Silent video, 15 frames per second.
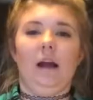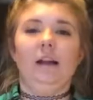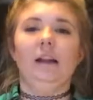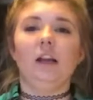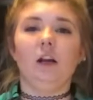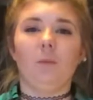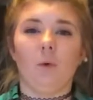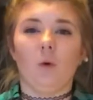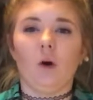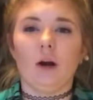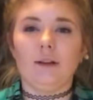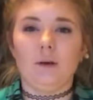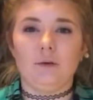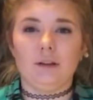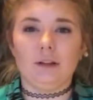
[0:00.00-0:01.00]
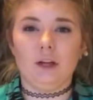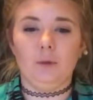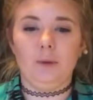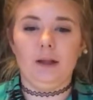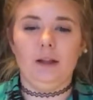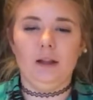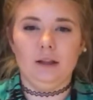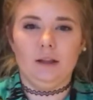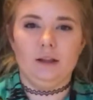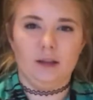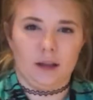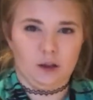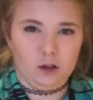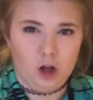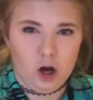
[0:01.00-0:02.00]
I needed a board that was a little bit
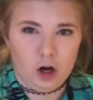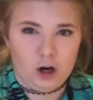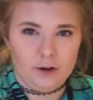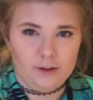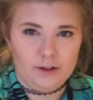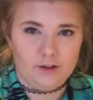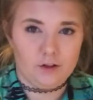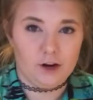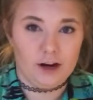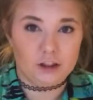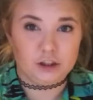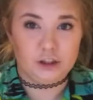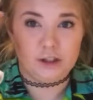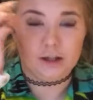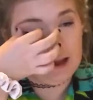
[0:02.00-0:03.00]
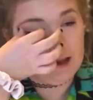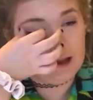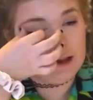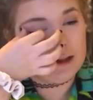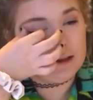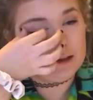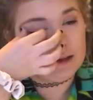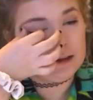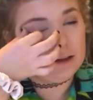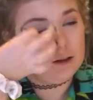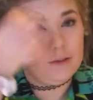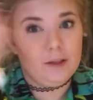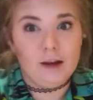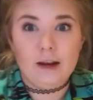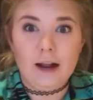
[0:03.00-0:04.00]
like longer this direction, and
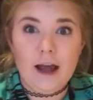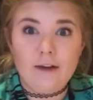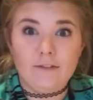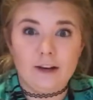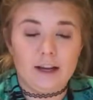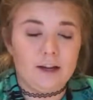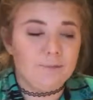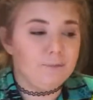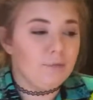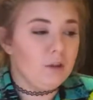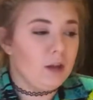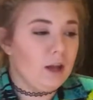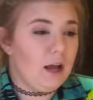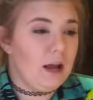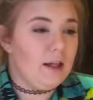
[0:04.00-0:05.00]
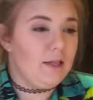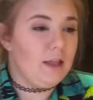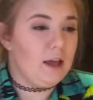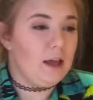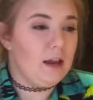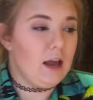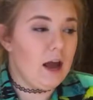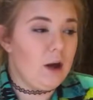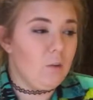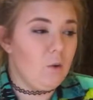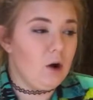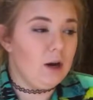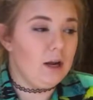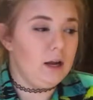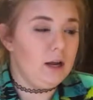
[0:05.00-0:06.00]
they didn't have any. And then I
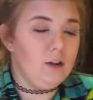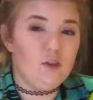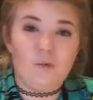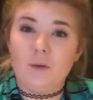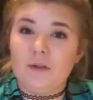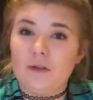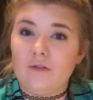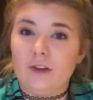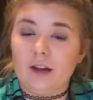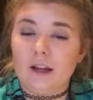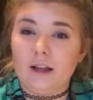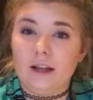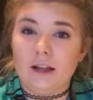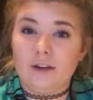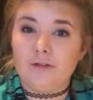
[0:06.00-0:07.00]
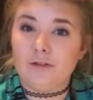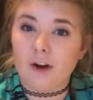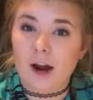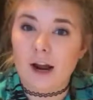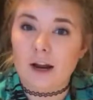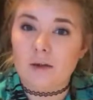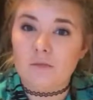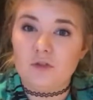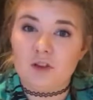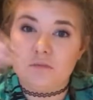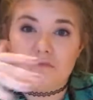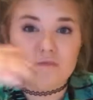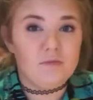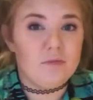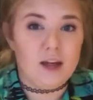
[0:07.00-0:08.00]
wanted specific like frames.
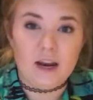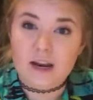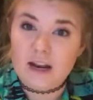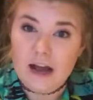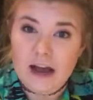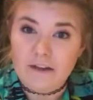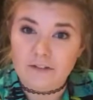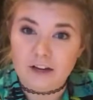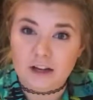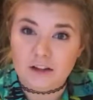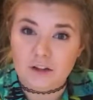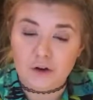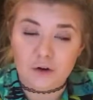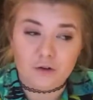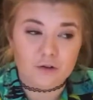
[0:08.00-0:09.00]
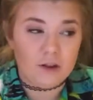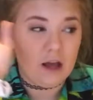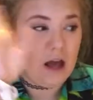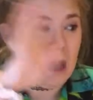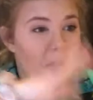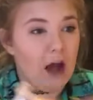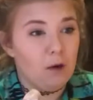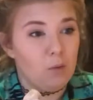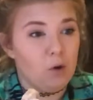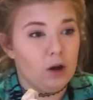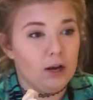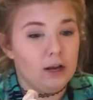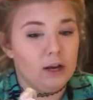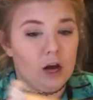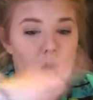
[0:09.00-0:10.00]
They didn't have any of those. I
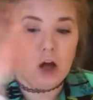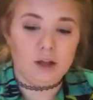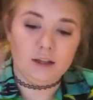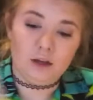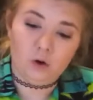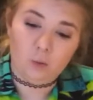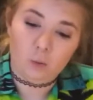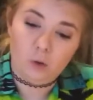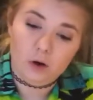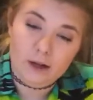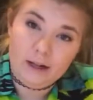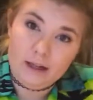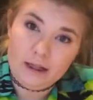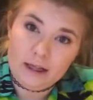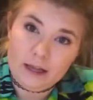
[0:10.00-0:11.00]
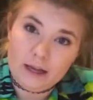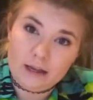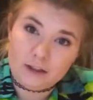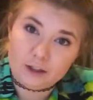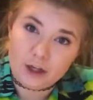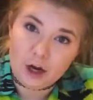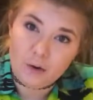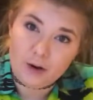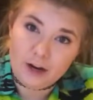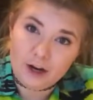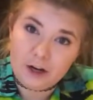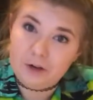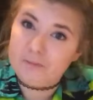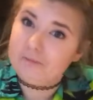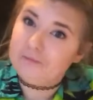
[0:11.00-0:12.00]
wanted a little wood thing to go
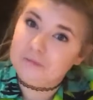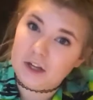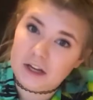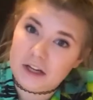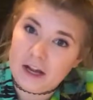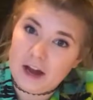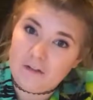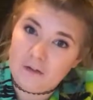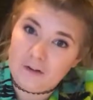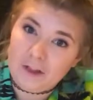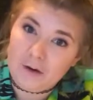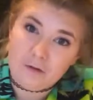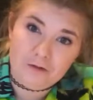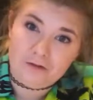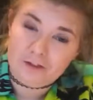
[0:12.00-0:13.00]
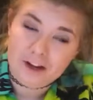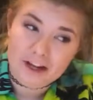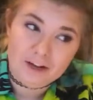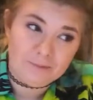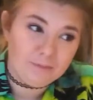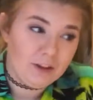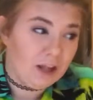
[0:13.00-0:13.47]
here. Didn't have one that would fit.